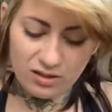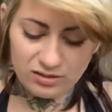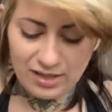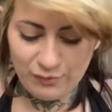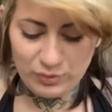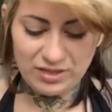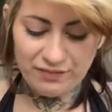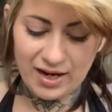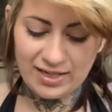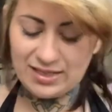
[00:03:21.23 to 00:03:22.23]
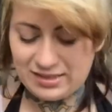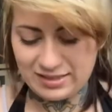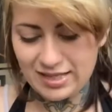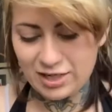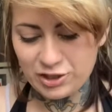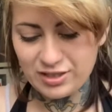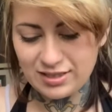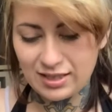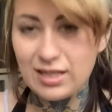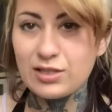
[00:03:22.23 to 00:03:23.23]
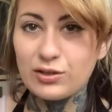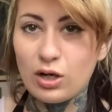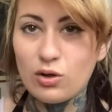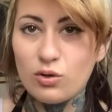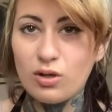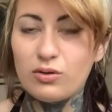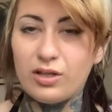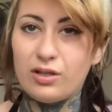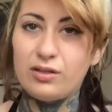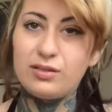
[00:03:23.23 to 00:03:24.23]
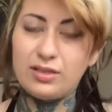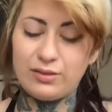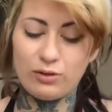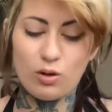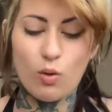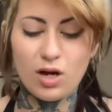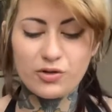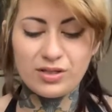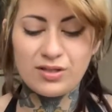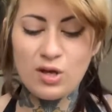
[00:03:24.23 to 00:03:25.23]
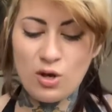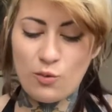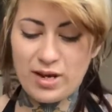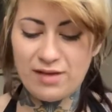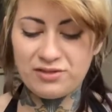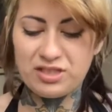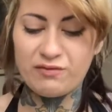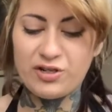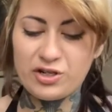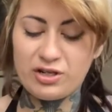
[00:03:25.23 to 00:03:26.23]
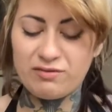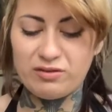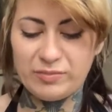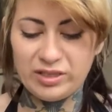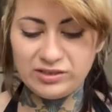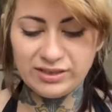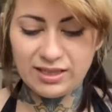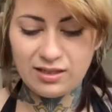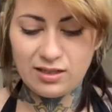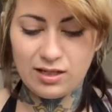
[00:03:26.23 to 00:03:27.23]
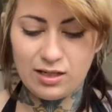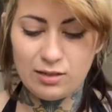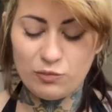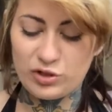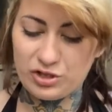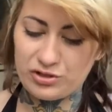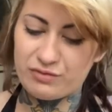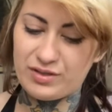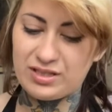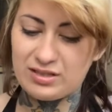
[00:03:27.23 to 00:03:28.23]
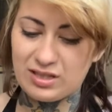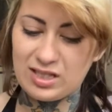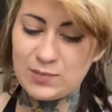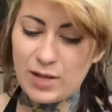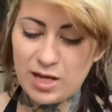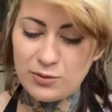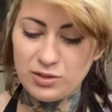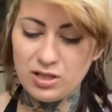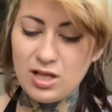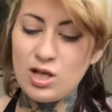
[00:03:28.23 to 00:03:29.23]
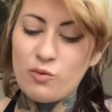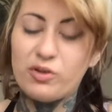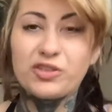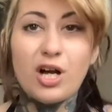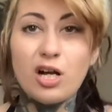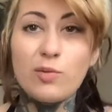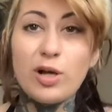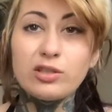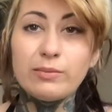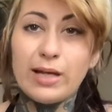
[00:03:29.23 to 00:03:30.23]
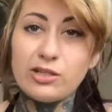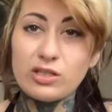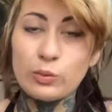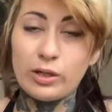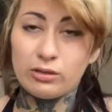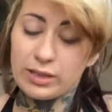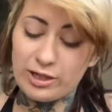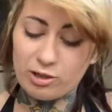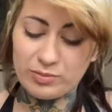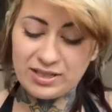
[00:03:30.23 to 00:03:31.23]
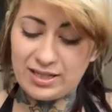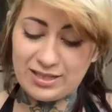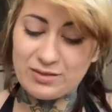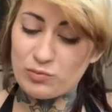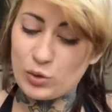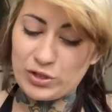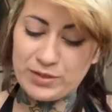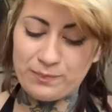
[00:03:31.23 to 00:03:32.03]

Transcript: If we divide it into sections like so, the different quadrants, we have the division of the building, which also fits into the spiral. We'll talk about the magic square later, but that is important.